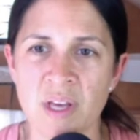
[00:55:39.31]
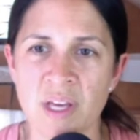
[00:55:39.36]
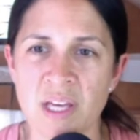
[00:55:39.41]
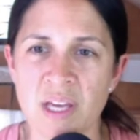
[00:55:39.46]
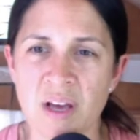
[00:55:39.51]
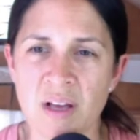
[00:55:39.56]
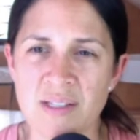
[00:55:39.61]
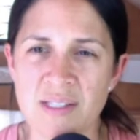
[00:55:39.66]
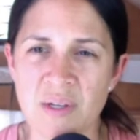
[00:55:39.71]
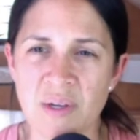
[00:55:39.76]

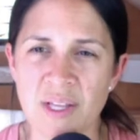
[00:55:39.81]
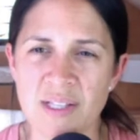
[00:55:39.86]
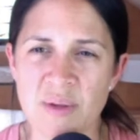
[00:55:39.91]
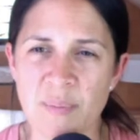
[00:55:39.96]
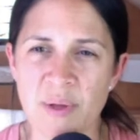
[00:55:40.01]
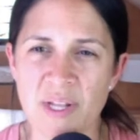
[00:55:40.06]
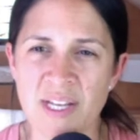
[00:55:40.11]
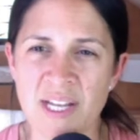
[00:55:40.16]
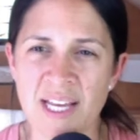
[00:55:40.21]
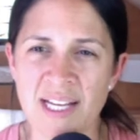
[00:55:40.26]
He also
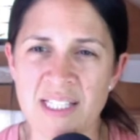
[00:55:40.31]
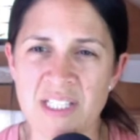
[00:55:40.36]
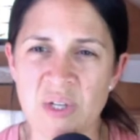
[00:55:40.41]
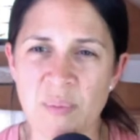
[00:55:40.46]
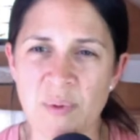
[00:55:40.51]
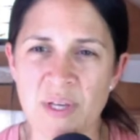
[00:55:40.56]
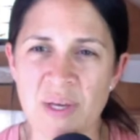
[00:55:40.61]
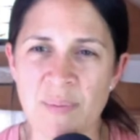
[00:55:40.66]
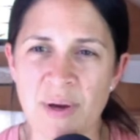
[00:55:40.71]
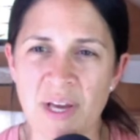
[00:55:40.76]
gets up at night
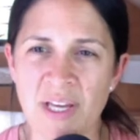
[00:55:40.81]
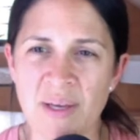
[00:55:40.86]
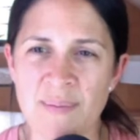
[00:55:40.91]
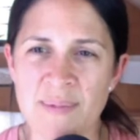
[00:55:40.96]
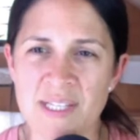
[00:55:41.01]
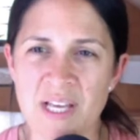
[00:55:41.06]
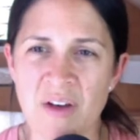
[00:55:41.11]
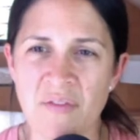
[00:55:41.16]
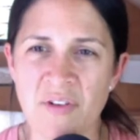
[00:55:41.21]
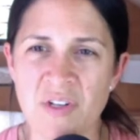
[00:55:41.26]
to pee by
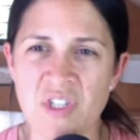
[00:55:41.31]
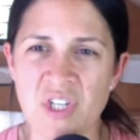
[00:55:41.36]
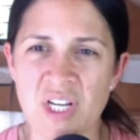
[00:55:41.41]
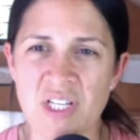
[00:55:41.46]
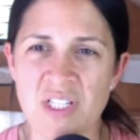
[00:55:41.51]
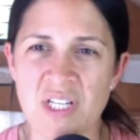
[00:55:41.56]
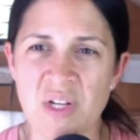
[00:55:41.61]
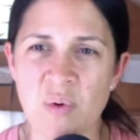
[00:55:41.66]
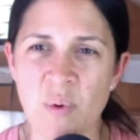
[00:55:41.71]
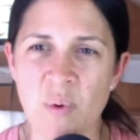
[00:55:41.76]
himself and
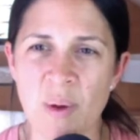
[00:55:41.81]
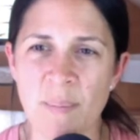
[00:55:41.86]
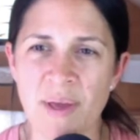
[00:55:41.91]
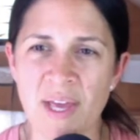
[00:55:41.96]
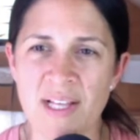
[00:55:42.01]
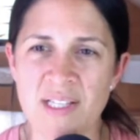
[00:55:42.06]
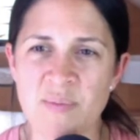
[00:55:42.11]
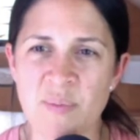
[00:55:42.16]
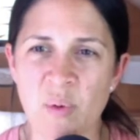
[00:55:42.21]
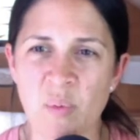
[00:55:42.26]
change any wet
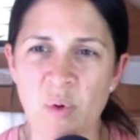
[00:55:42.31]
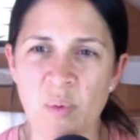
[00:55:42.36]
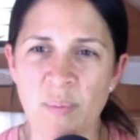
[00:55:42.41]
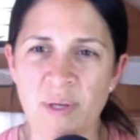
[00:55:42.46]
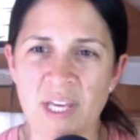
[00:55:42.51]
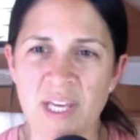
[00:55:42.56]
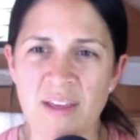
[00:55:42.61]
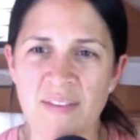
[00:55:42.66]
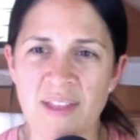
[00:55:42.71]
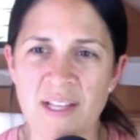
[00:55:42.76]
pants, but will
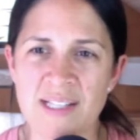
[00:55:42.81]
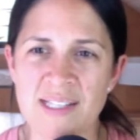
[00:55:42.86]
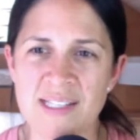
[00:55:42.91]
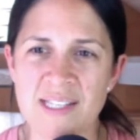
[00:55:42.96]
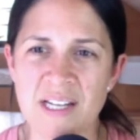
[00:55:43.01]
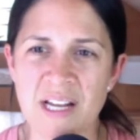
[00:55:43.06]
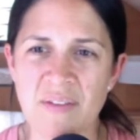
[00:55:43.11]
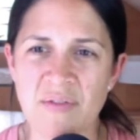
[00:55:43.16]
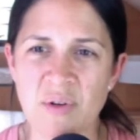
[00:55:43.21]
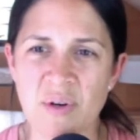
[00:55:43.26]
pee and then
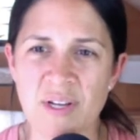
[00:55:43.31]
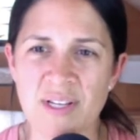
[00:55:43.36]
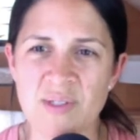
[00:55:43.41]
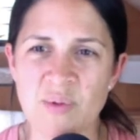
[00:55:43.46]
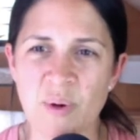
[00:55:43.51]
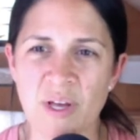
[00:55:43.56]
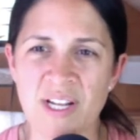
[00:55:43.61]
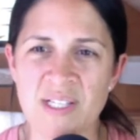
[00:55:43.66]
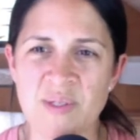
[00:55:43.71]
sit after he's